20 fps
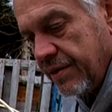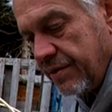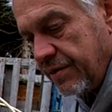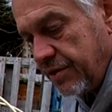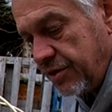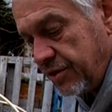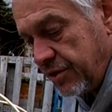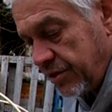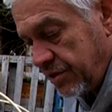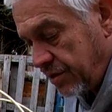
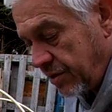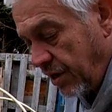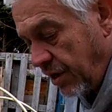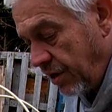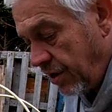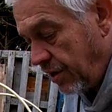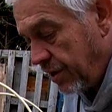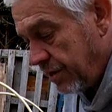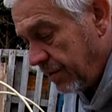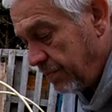there's just a
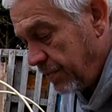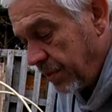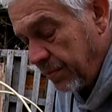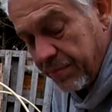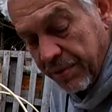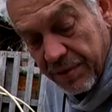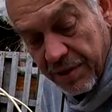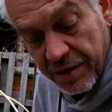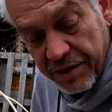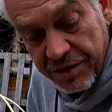higher
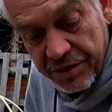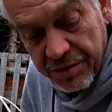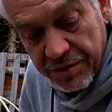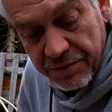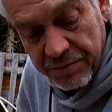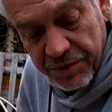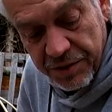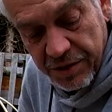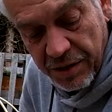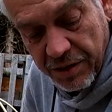population
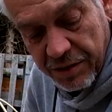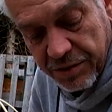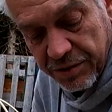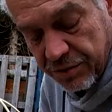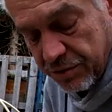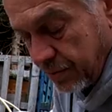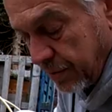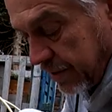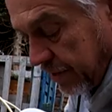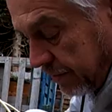of slugs
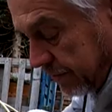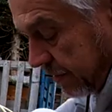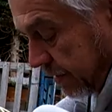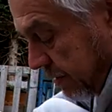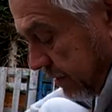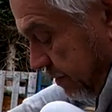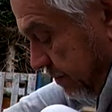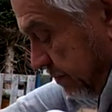or whatever